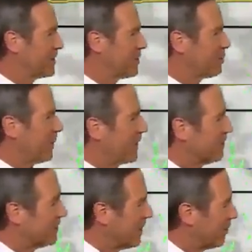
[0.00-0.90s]
and
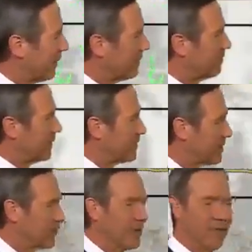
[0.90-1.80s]
sprinkles up here in
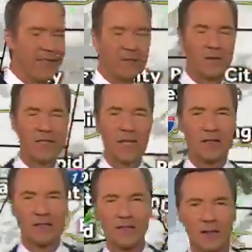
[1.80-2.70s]
Minnesota and eastern
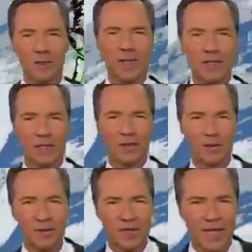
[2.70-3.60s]
South Dakota, but that's all
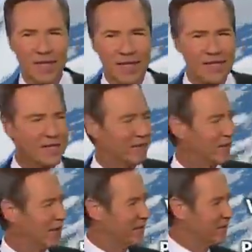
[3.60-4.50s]
going to stay east of
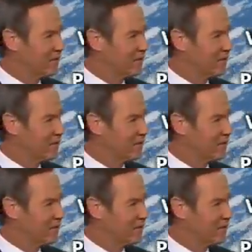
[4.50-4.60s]
us, and